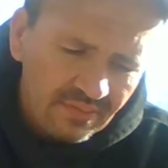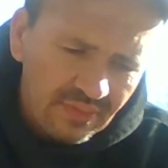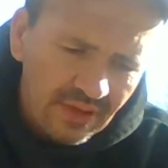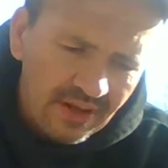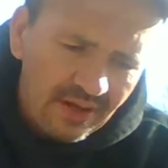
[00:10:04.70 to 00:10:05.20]

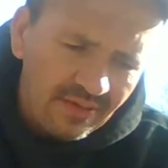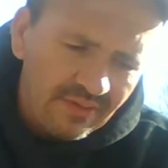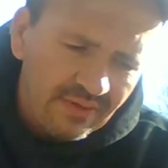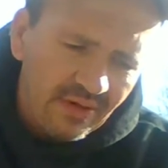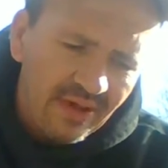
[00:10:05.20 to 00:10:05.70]
And I don't
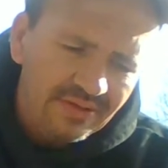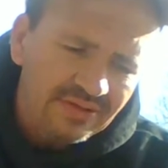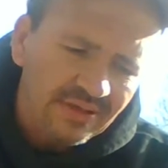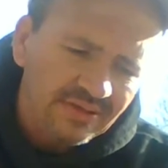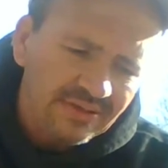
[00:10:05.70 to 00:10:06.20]
even know how to
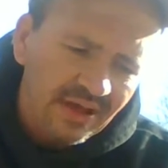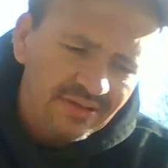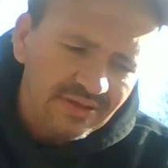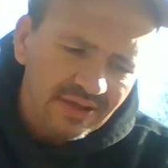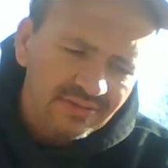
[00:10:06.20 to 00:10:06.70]
say this
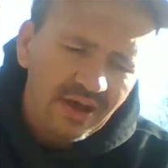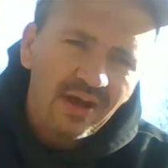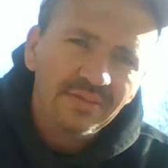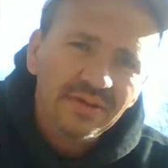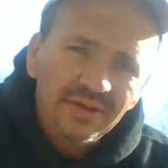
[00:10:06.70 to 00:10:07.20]
guy's name.
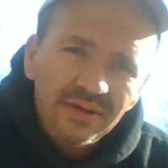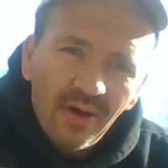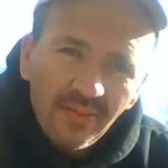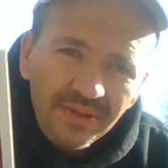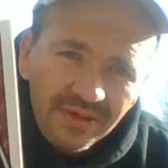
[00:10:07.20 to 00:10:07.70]
Tommy
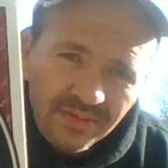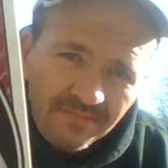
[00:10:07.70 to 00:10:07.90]
Iomi.